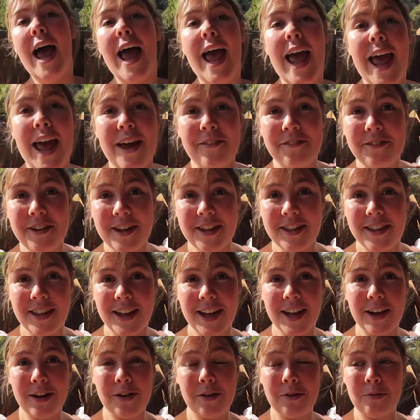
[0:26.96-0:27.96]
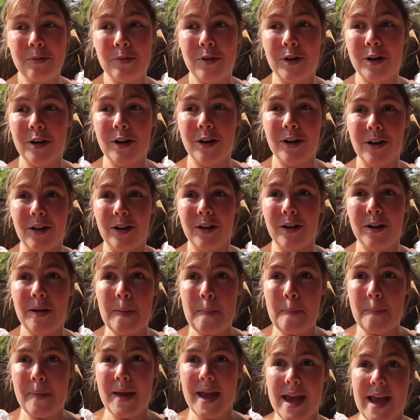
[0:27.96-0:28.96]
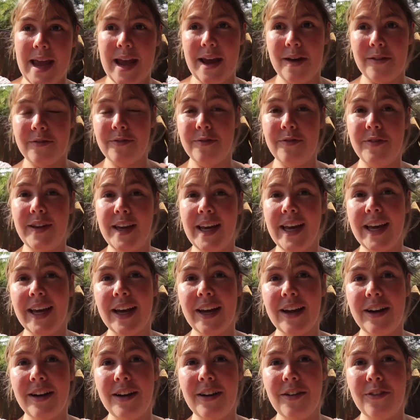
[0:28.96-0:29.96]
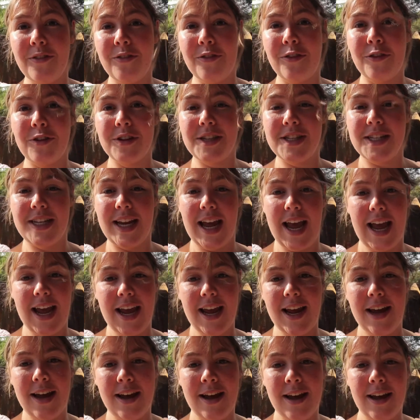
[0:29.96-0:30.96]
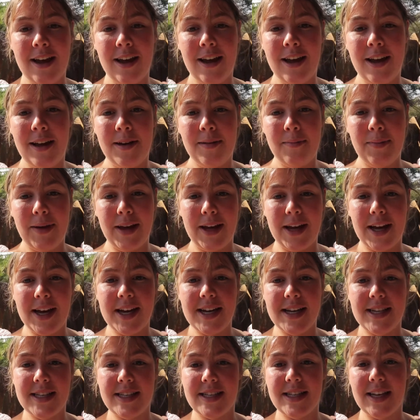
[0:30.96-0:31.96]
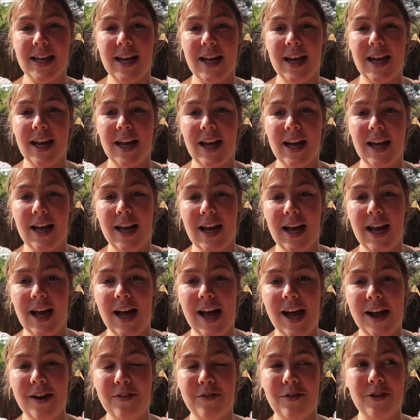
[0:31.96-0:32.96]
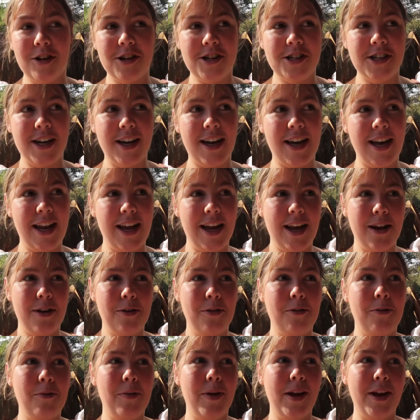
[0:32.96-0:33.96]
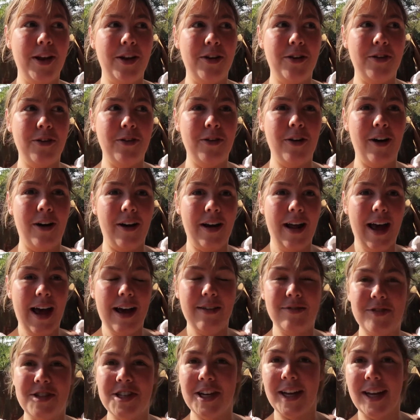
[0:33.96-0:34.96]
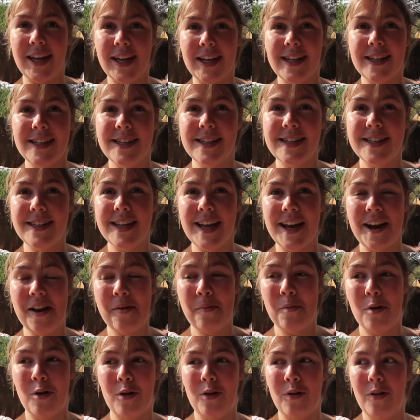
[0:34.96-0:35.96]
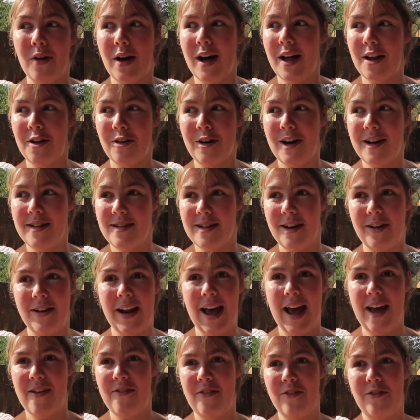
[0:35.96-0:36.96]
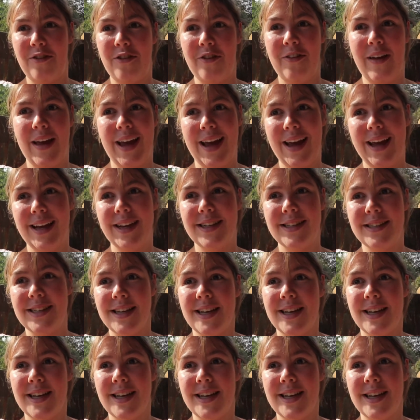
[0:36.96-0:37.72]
Everything will be vegan for today because unfortunately we do not have chickens anymore, otherwise I would have a few eggs.